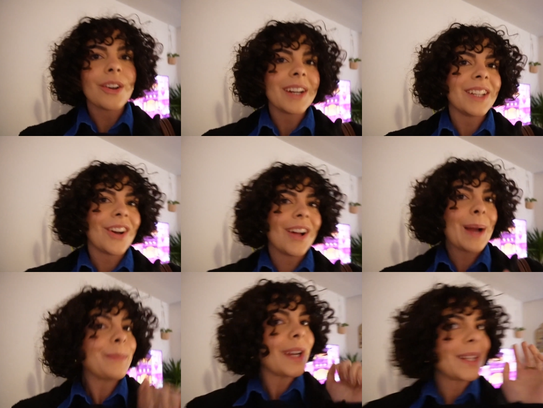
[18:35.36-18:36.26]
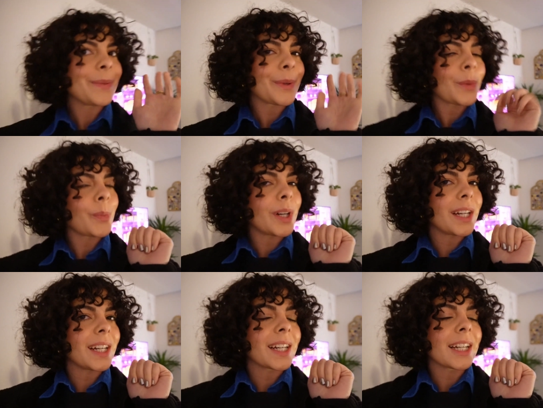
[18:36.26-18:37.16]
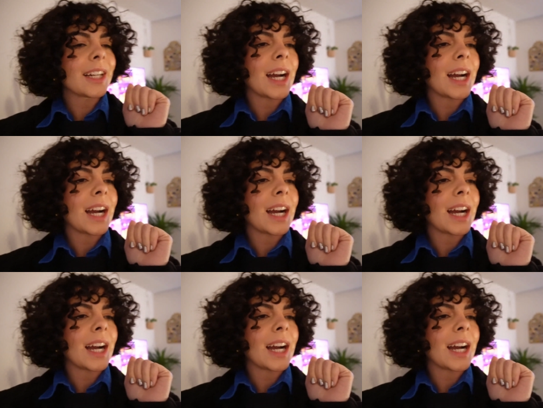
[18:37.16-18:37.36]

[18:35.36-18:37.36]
Alrighty, y'all, I'm ready for work.